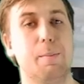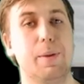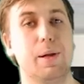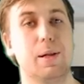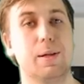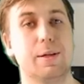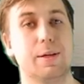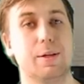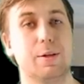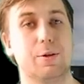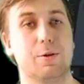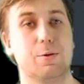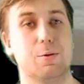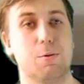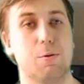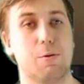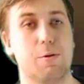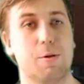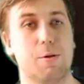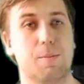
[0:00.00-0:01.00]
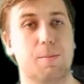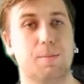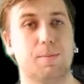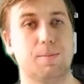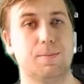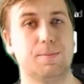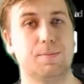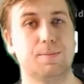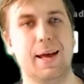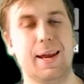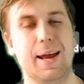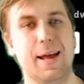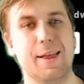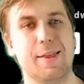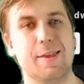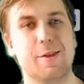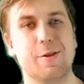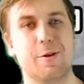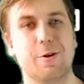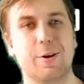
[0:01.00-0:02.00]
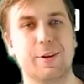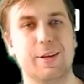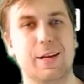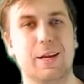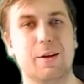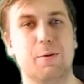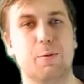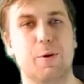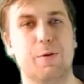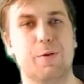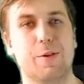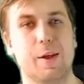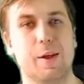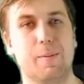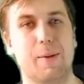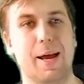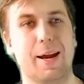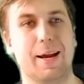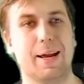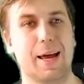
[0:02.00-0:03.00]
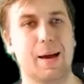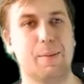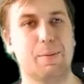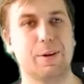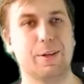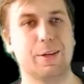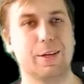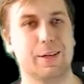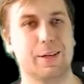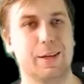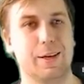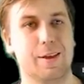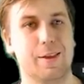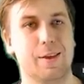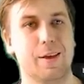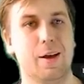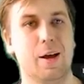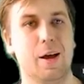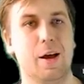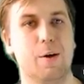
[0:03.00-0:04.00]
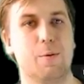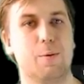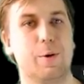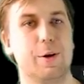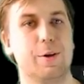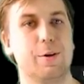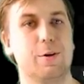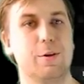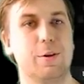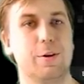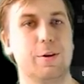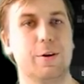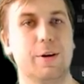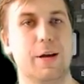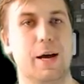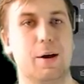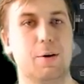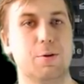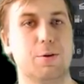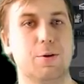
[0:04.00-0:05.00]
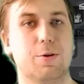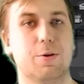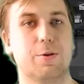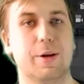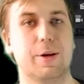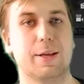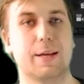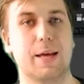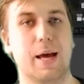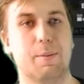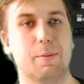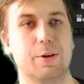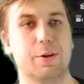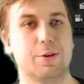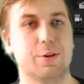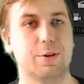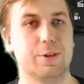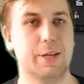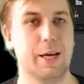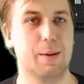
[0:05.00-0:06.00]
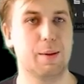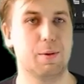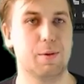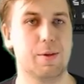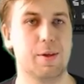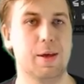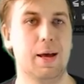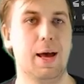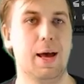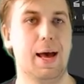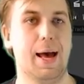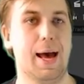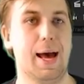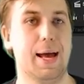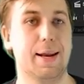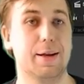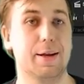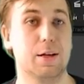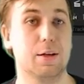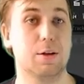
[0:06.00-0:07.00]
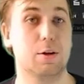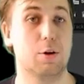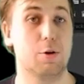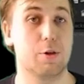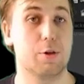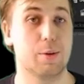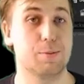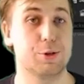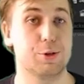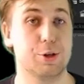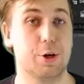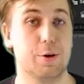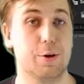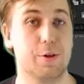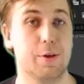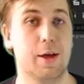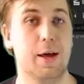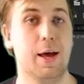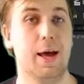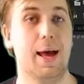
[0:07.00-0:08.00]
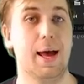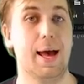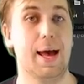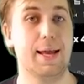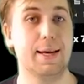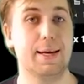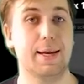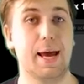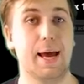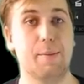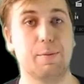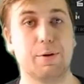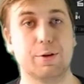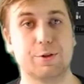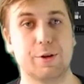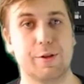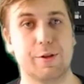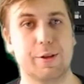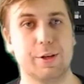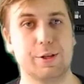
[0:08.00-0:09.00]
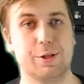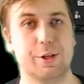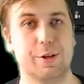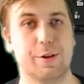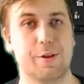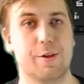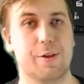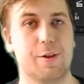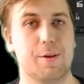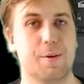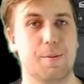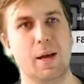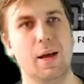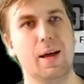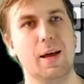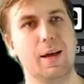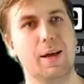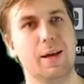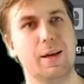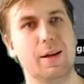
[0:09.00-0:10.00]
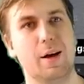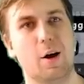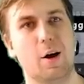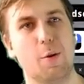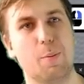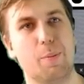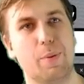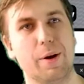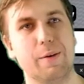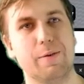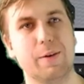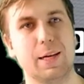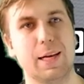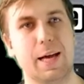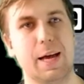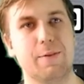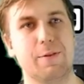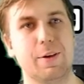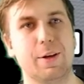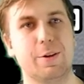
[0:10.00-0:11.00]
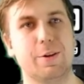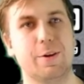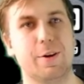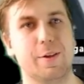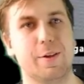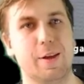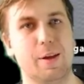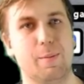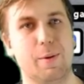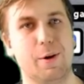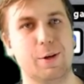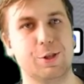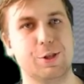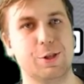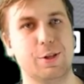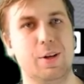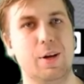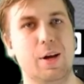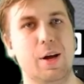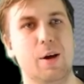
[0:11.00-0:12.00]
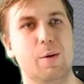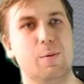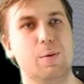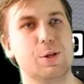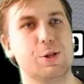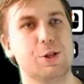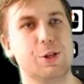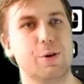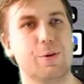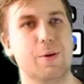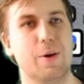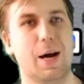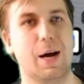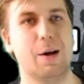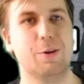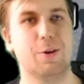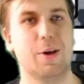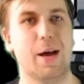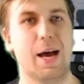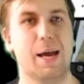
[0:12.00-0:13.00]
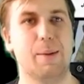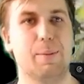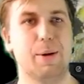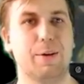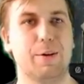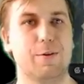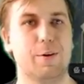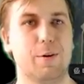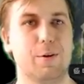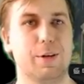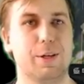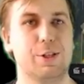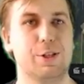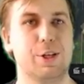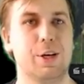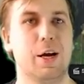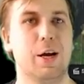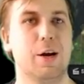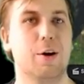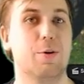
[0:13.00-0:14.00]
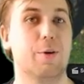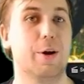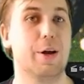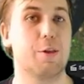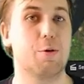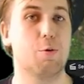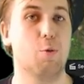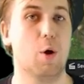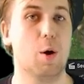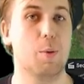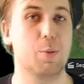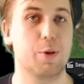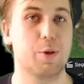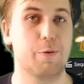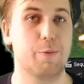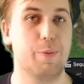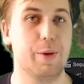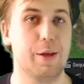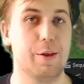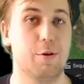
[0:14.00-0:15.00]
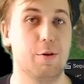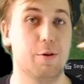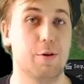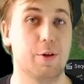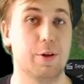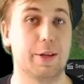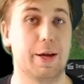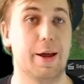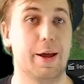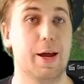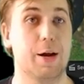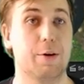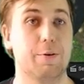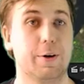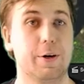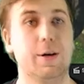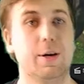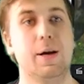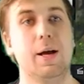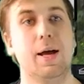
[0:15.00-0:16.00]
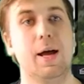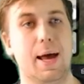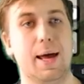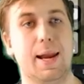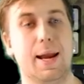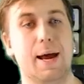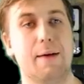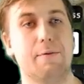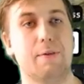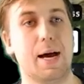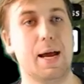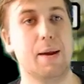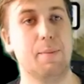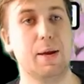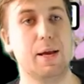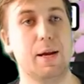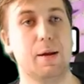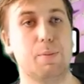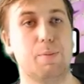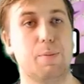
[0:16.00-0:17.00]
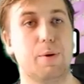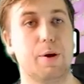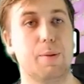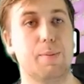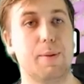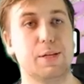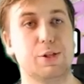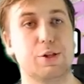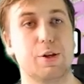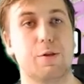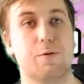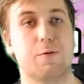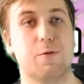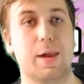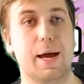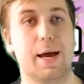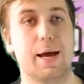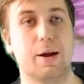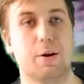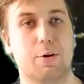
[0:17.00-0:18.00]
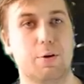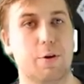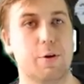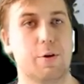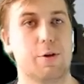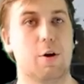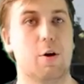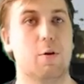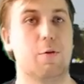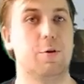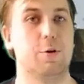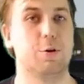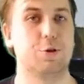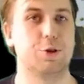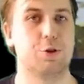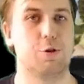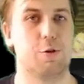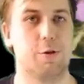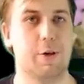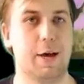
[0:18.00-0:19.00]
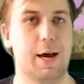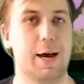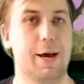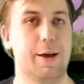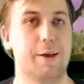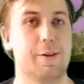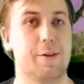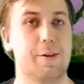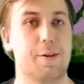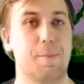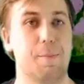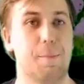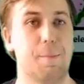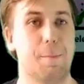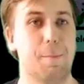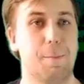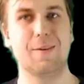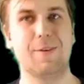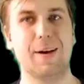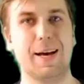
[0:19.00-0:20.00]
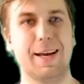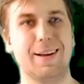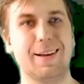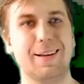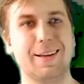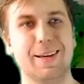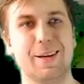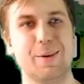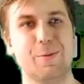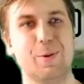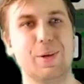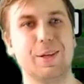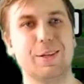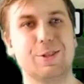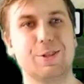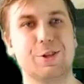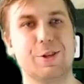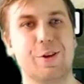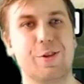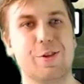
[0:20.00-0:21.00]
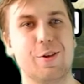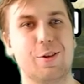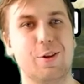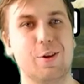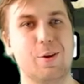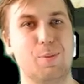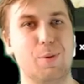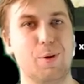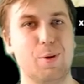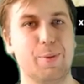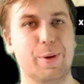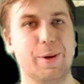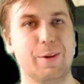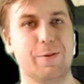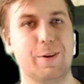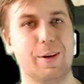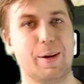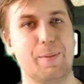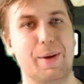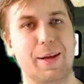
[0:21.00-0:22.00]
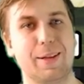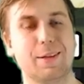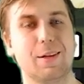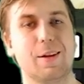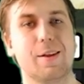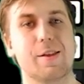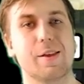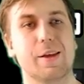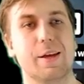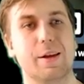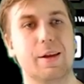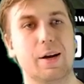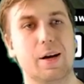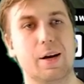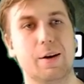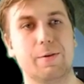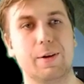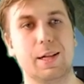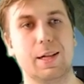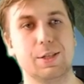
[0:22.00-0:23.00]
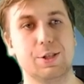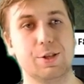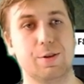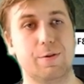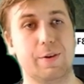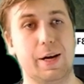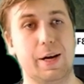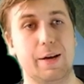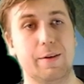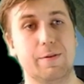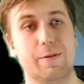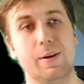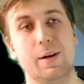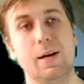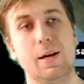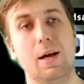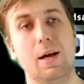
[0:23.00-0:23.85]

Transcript: built-in tools. Enhance the storytelling with cinematic camera techniques, where you'll learn how to create camera turntables, handheld close-up shots, and camera transitions. In our Breathing Life into the Scene module, we'll show you how to animate foliage, create swarms of bees using Niagara, and have animated bird meshes fly across our virtual skies. Finally, we'll introduce you to the blueprint fundamentals in Unreal Engine 5.